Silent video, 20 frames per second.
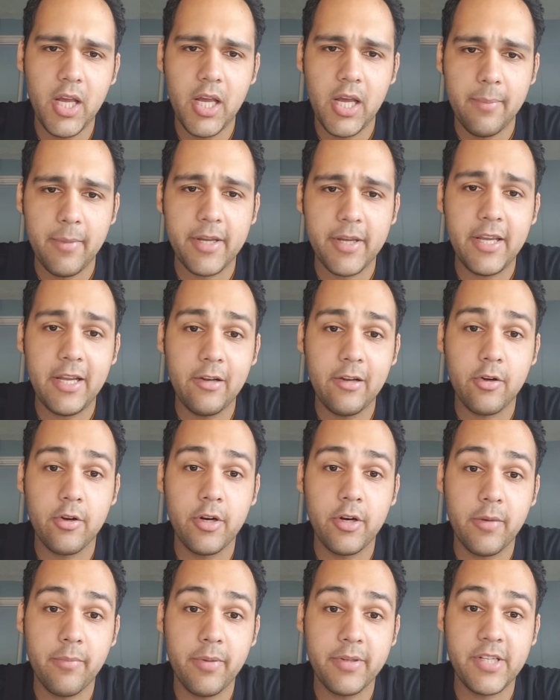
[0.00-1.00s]
McGee looked
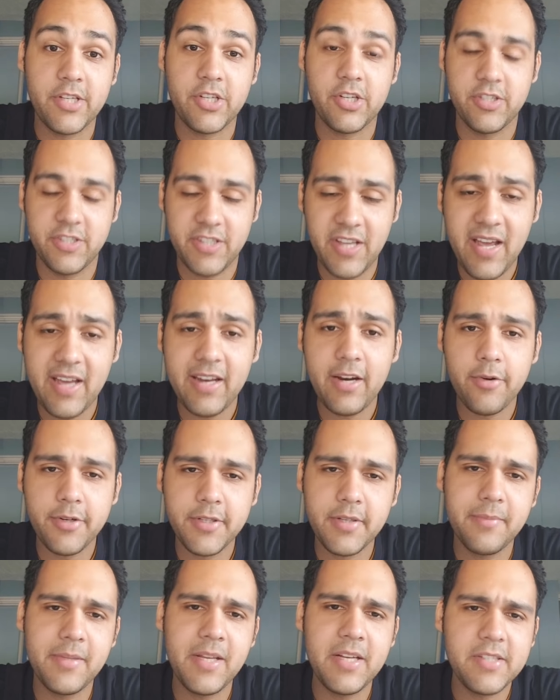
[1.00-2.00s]
good in positions. Yeah, there were
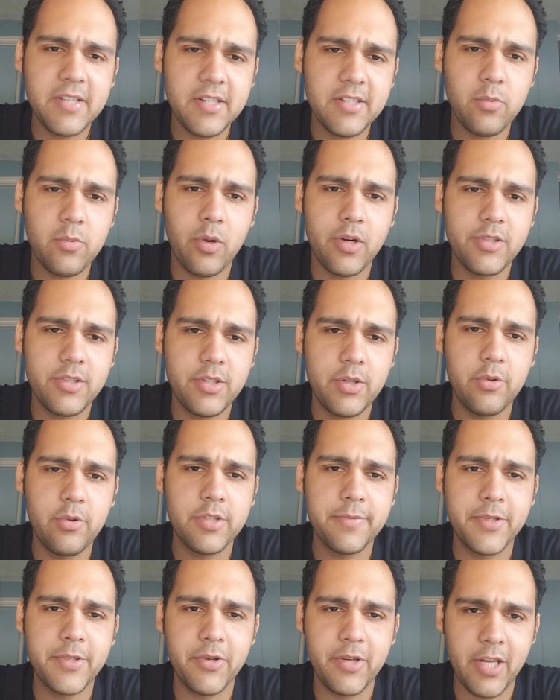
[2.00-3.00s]
some decent 1-2s
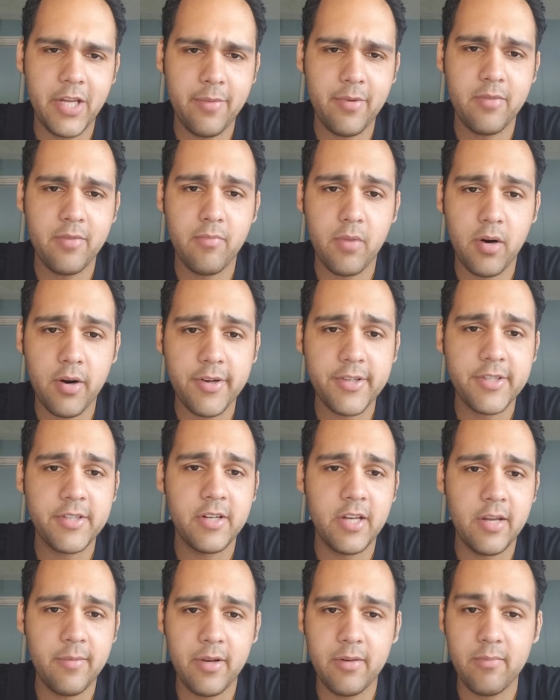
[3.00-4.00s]
between him and Morrison,
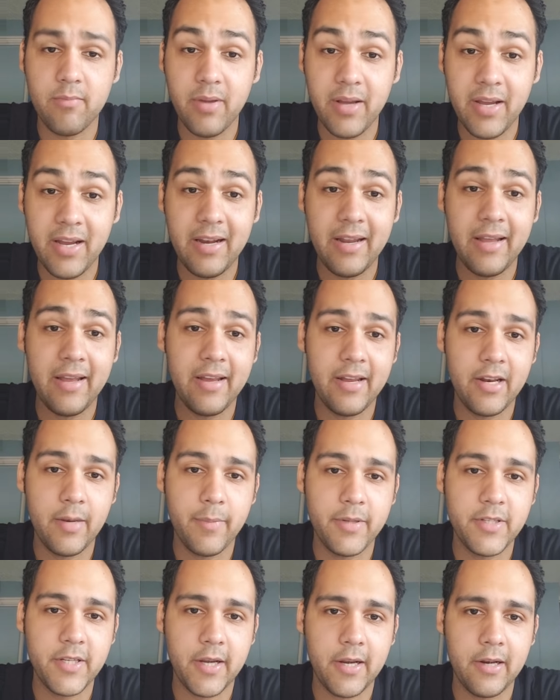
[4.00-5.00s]
him and Bailey in
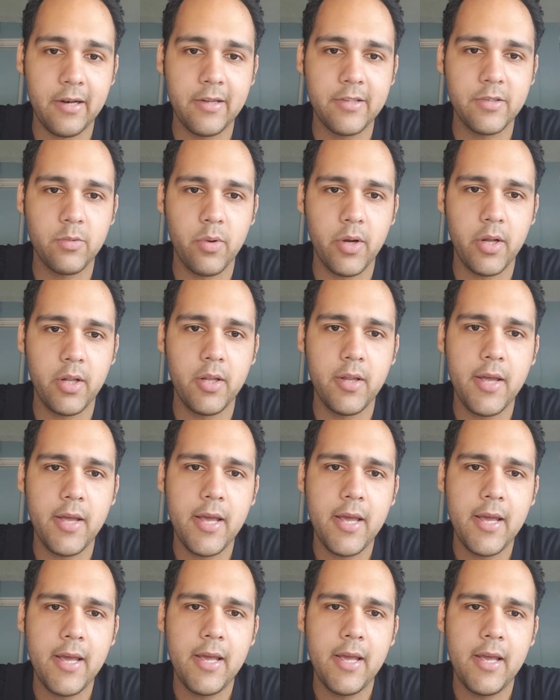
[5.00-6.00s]
particular as well.
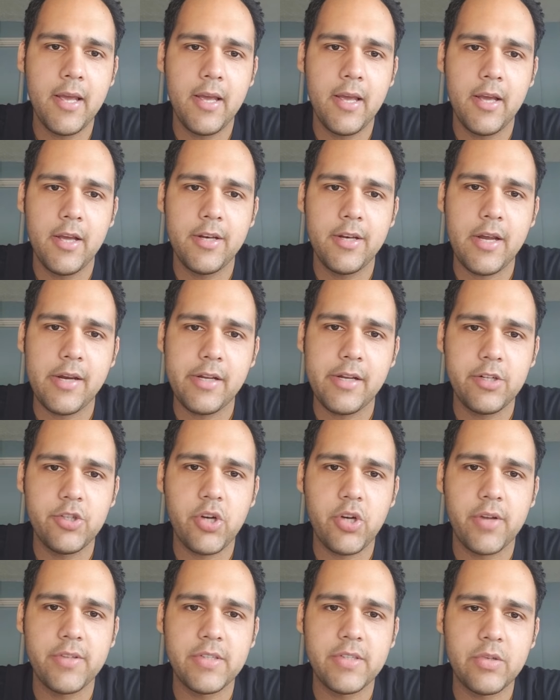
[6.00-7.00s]
Daniel
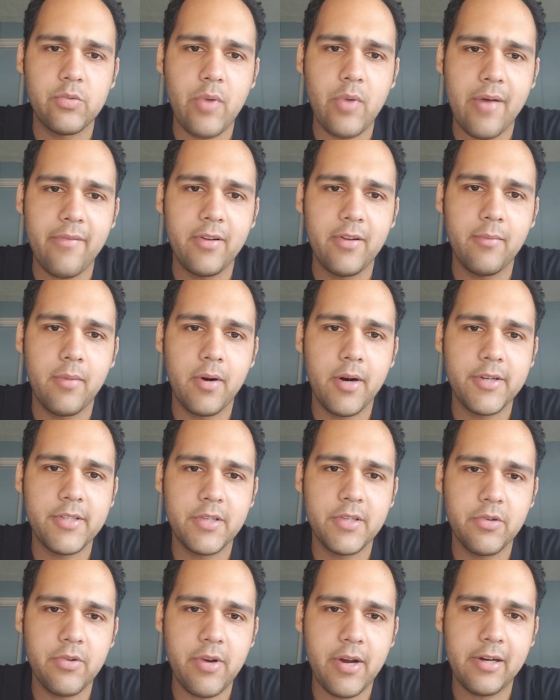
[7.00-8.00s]
Johnson, Brabel
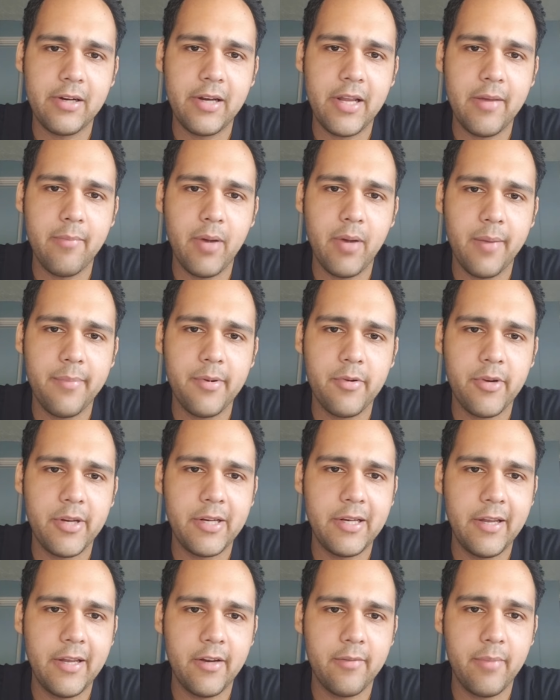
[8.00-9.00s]
Morrison, Greg Lee, Bobby Reed,
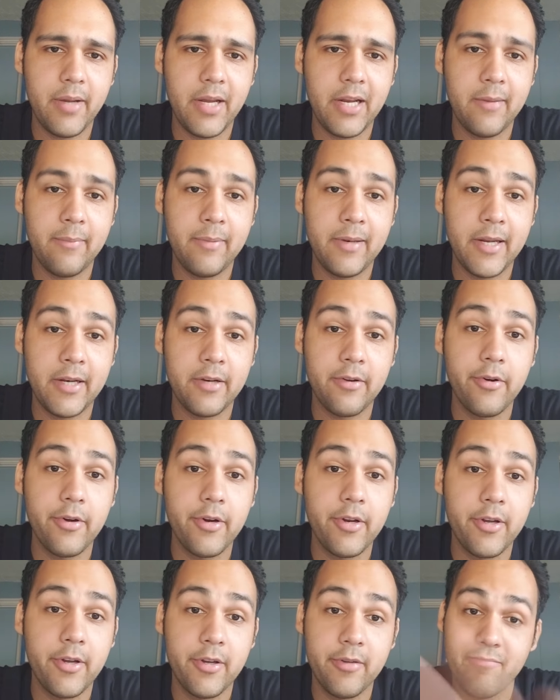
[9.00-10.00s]
Leon Bailey played
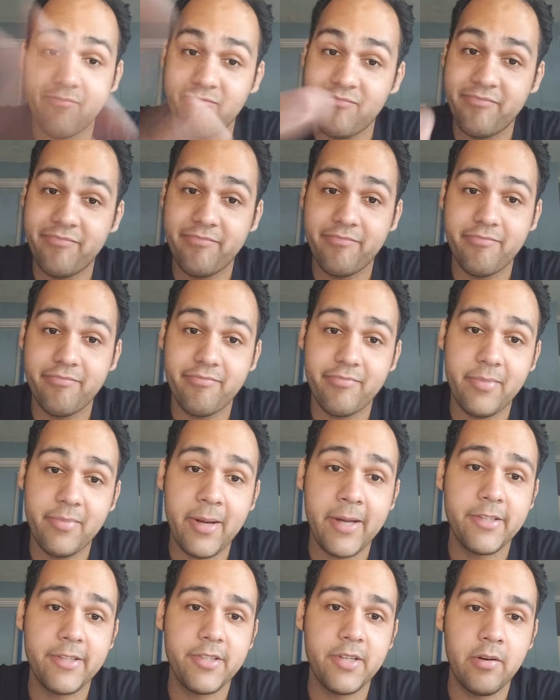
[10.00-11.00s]
good.
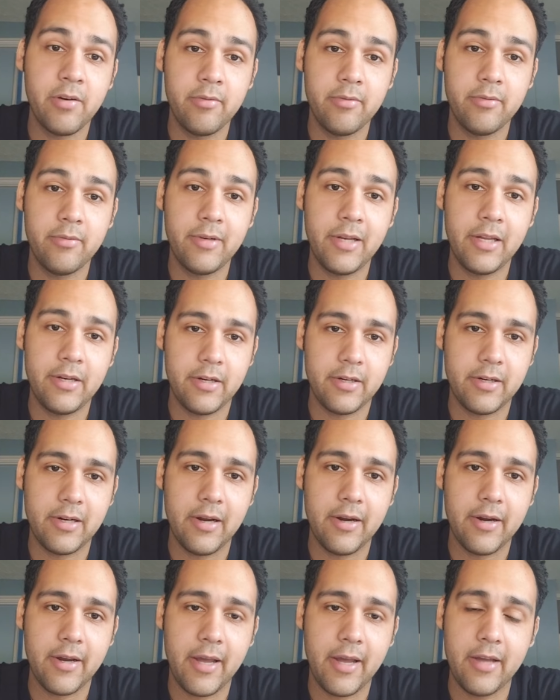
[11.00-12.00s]
Hands down, Leonard
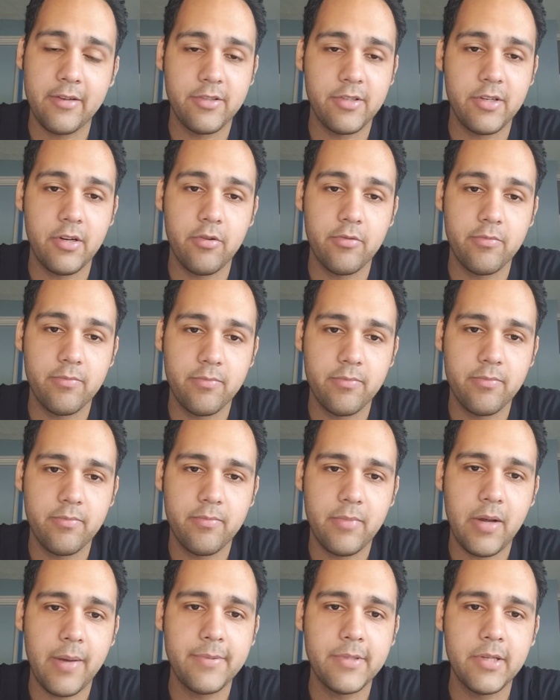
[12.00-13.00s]
Clark. Hands down.
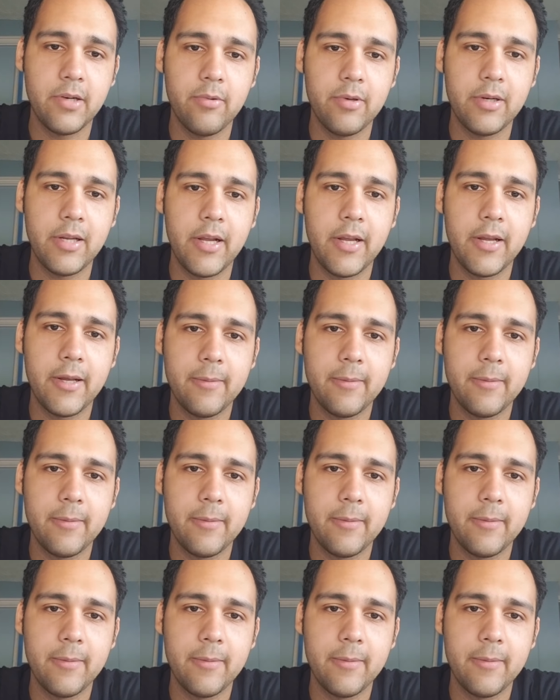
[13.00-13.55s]
Absolutely.